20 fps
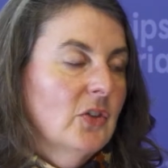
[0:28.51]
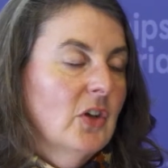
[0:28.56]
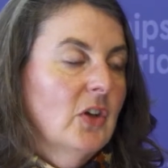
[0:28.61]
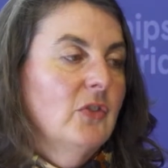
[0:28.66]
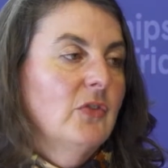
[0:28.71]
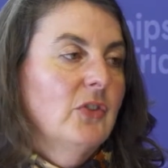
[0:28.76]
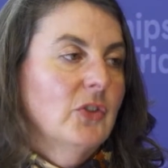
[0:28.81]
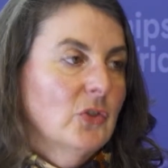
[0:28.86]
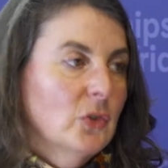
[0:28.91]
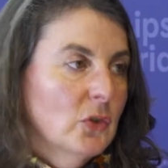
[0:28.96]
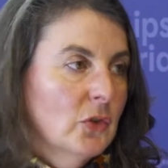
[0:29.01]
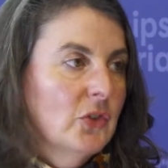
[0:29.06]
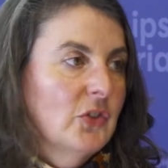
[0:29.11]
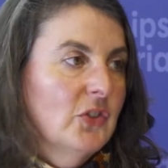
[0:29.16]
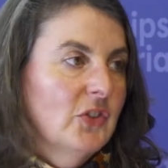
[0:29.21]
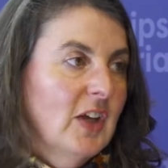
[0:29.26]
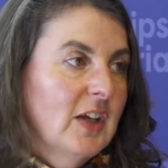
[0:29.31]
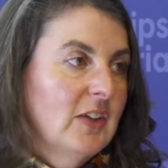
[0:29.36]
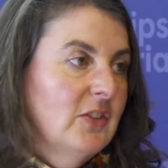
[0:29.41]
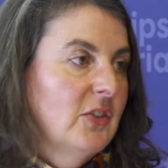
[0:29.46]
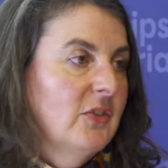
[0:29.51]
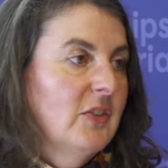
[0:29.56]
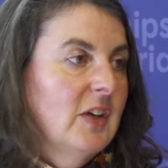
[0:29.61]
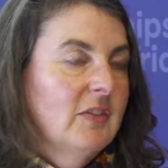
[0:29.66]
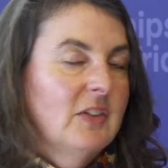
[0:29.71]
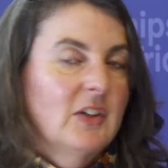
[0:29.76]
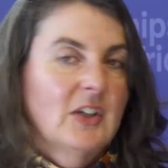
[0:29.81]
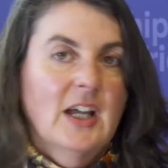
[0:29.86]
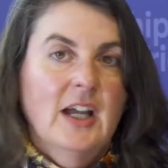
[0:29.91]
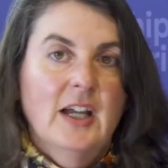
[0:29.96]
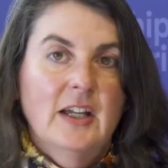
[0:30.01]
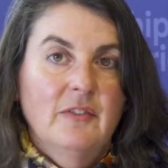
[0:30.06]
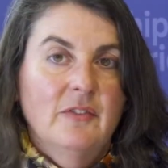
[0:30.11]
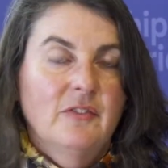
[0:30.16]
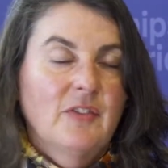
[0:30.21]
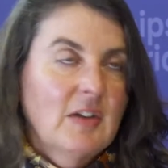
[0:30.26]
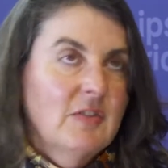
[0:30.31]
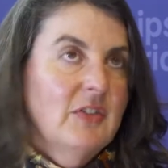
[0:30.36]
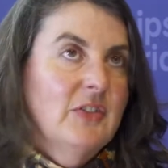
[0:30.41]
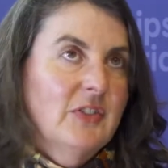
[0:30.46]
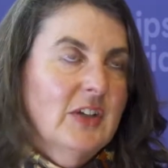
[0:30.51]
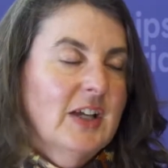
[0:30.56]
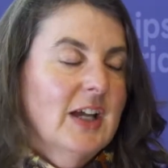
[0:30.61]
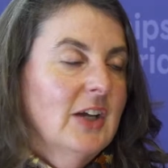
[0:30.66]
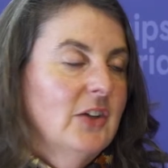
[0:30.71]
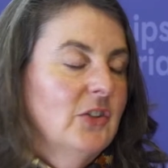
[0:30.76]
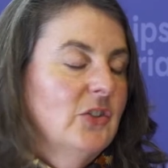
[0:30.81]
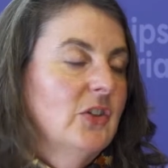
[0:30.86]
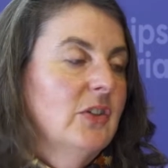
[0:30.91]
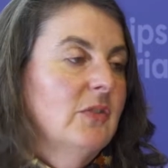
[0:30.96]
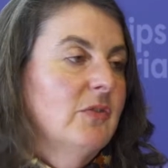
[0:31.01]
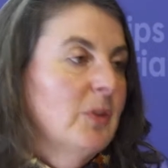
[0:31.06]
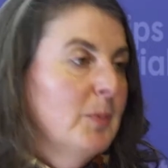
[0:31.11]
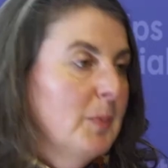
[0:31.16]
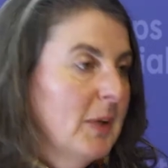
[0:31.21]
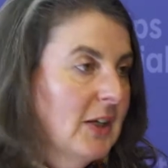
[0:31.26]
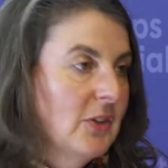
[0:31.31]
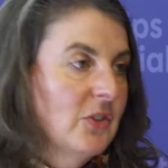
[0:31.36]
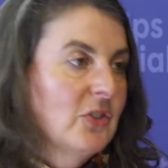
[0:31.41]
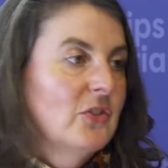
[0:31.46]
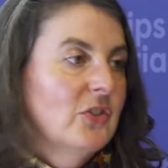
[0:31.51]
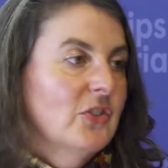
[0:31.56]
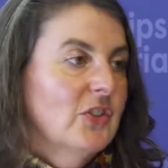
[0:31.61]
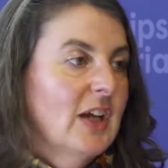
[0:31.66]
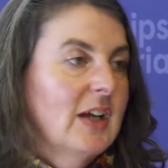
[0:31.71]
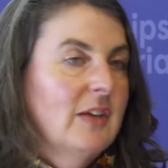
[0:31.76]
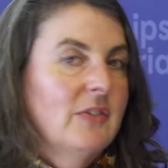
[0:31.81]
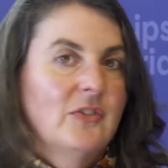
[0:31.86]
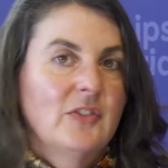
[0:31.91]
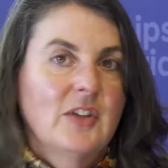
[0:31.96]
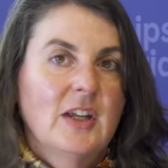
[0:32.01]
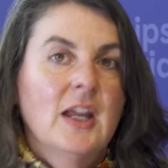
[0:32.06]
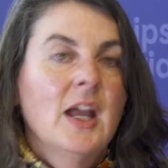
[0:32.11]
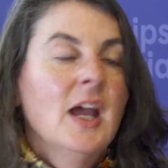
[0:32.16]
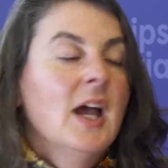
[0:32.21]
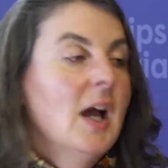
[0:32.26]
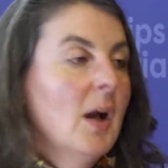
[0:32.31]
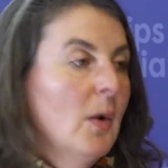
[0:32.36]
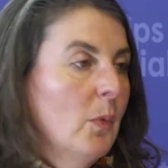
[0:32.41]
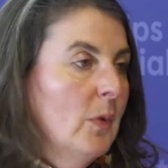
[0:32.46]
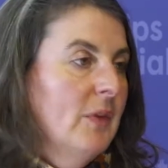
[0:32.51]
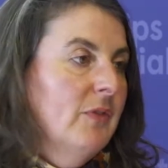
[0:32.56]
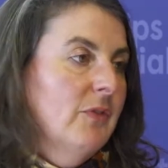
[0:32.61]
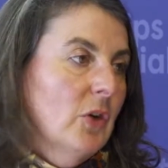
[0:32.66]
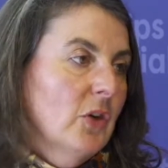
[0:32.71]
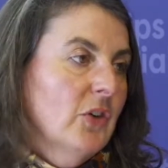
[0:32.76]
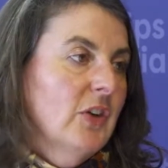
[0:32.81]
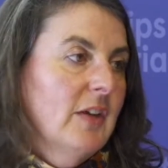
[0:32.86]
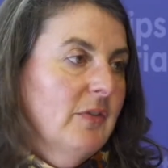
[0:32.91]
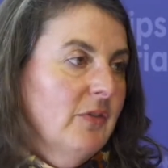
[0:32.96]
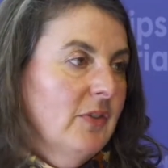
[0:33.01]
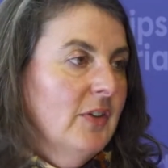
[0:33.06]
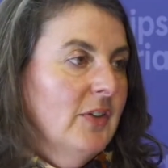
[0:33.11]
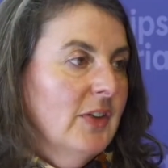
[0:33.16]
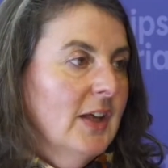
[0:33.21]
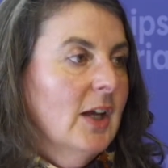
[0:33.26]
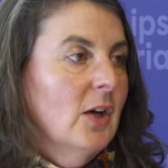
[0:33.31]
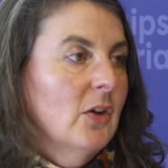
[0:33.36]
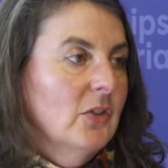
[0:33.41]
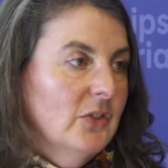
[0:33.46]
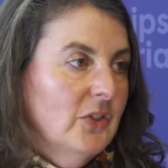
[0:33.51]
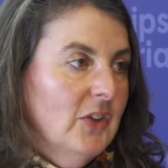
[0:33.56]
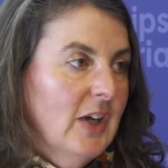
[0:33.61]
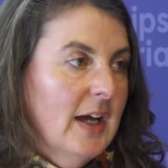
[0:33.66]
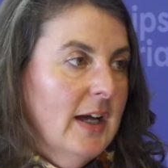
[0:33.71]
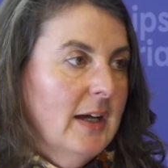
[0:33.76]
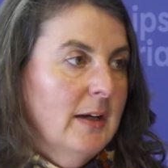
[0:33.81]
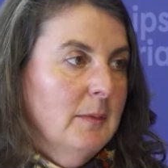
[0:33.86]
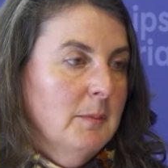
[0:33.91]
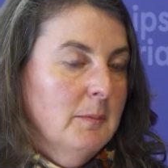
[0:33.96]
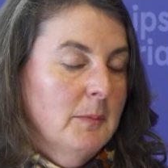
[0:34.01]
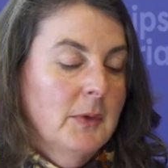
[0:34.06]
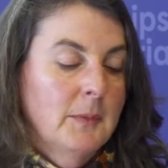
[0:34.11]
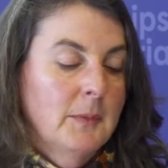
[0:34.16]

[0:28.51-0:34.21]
So for source data verification, for patient safety, we've got everything on tap.